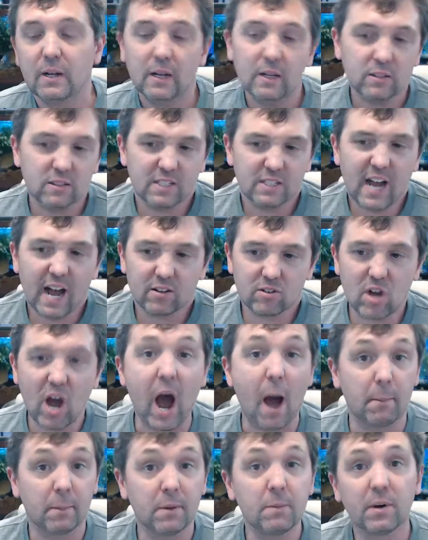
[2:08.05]
It's not
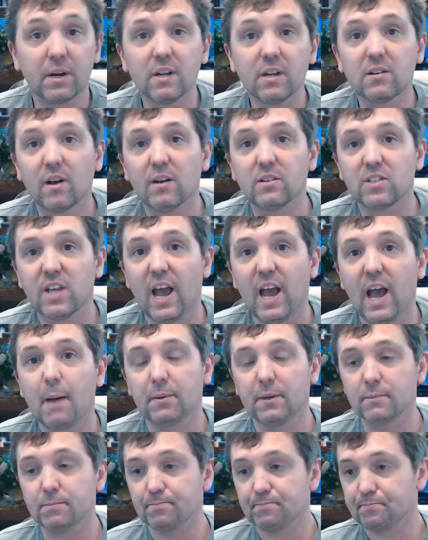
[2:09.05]
common, but it does
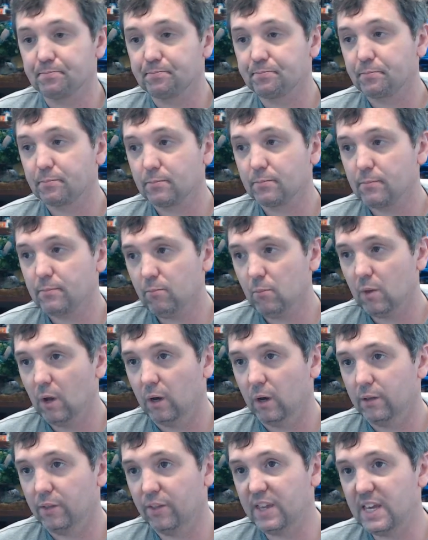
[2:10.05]
happen.
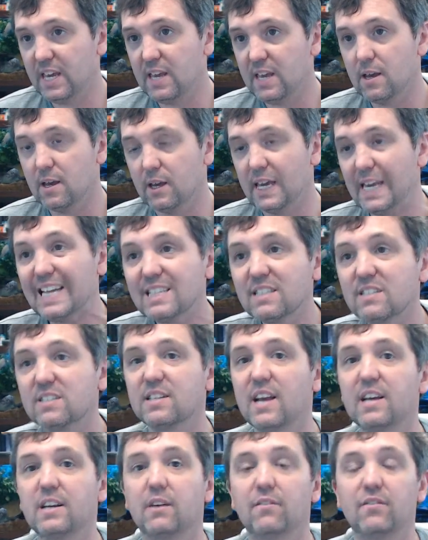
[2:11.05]
The
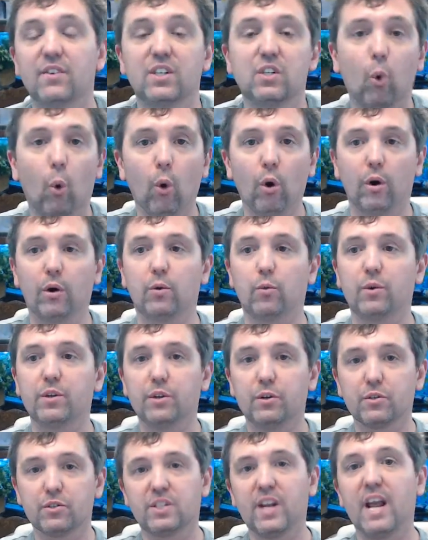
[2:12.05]
inset of a door, when
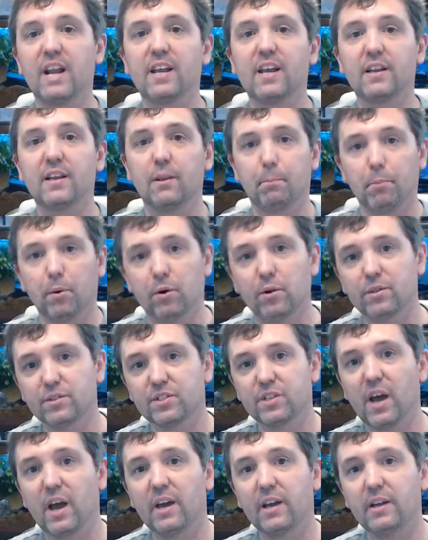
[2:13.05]
you're standing on the pull
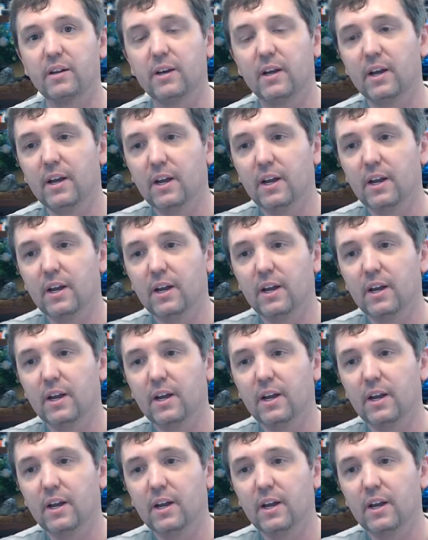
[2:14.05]
side,